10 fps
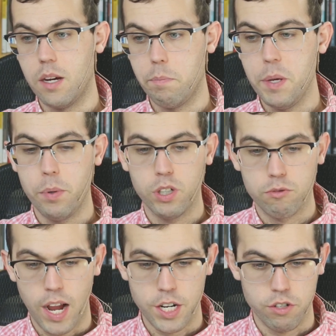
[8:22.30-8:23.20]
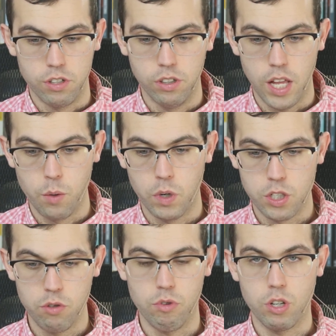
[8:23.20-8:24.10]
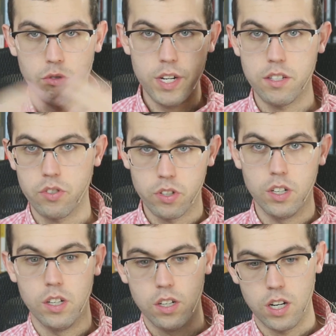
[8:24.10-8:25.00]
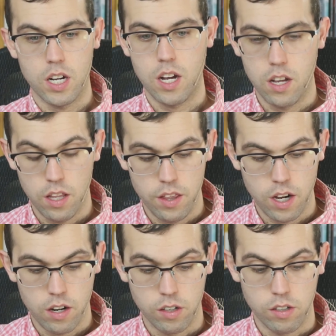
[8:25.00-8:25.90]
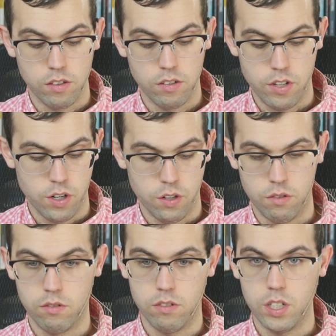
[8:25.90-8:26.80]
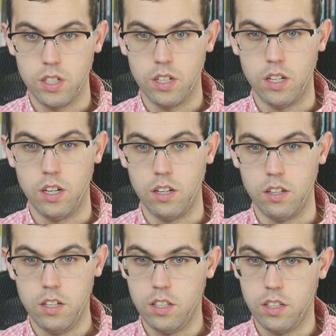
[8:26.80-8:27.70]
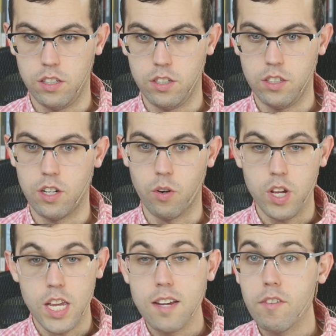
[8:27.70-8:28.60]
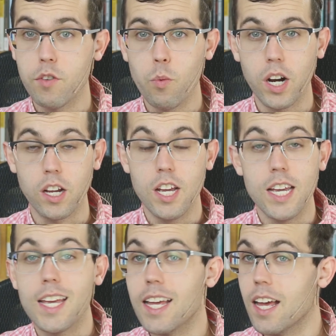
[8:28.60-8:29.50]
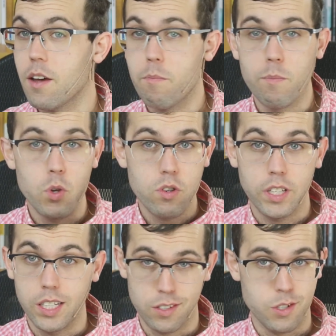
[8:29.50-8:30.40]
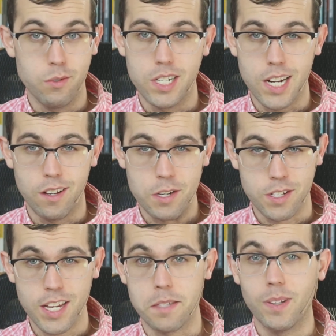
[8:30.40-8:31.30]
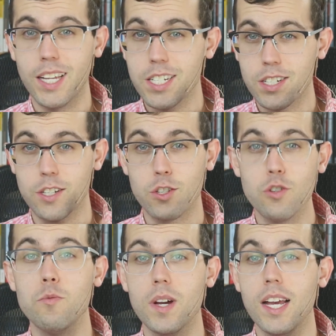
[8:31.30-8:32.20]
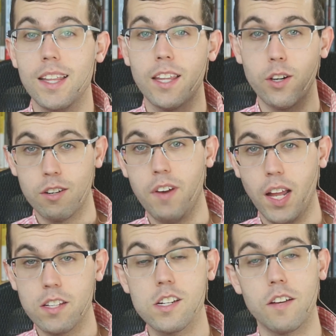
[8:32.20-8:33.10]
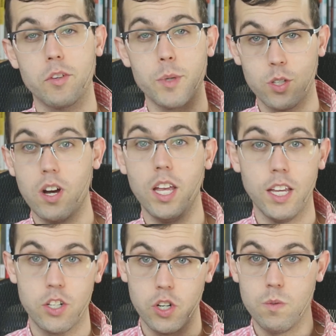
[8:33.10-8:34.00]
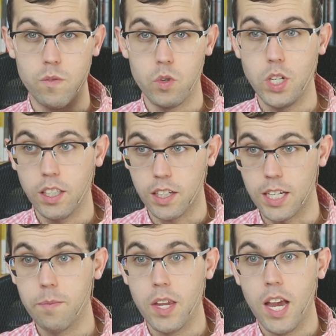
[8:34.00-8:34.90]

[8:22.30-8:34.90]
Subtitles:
People are rational and want to increase their even if you want to. Usually let's do it in dollars and cents, but let's just assume that they're advanced enough to be talking in terms of utility,